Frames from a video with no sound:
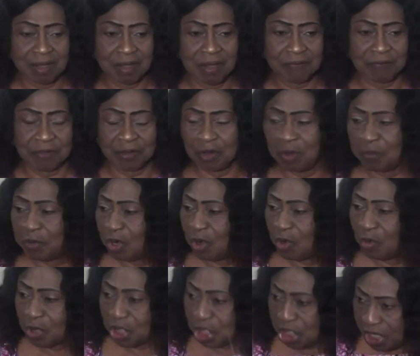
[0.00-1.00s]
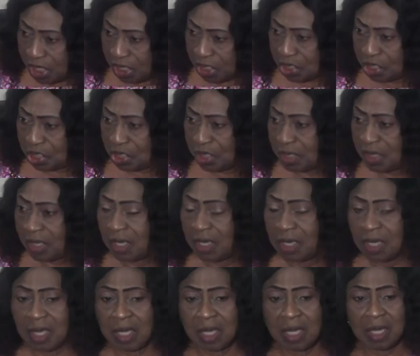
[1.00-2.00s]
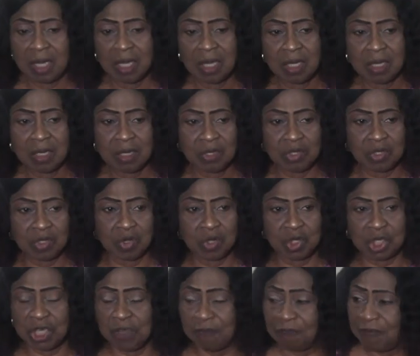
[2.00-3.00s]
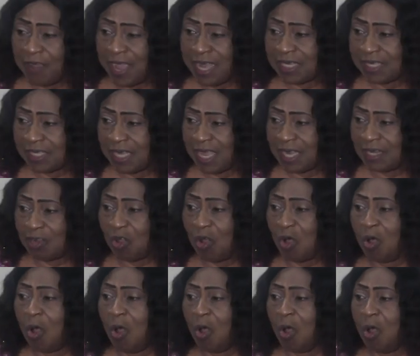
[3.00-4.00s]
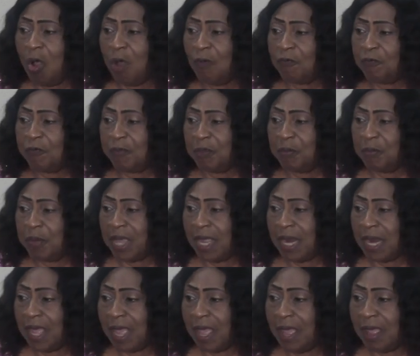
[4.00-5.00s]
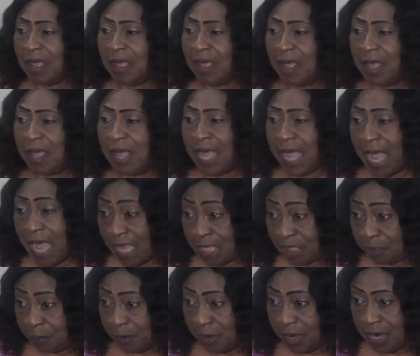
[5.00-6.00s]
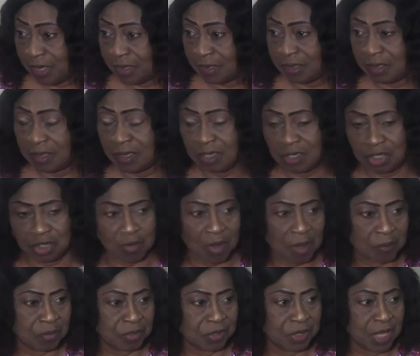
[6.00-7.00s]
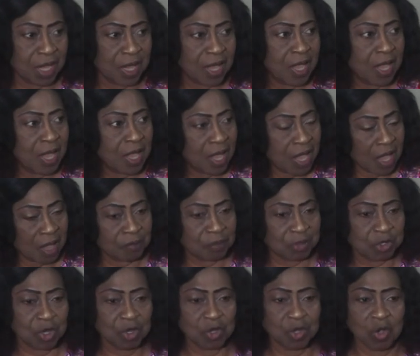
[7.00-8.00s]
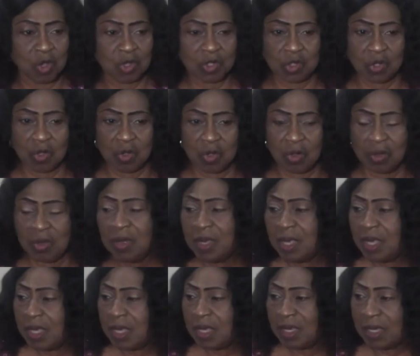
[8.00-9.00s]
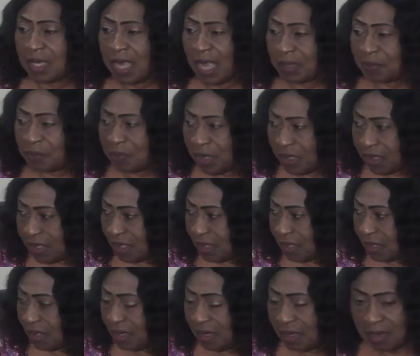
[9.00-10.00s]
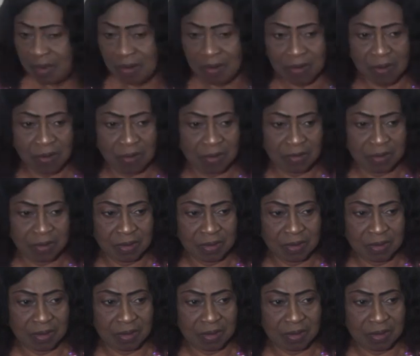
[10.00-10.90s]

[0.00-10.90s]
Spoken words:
phenomenon will change. So she invited all female aspirants to Abuja. I'm sure you all saw that meeting in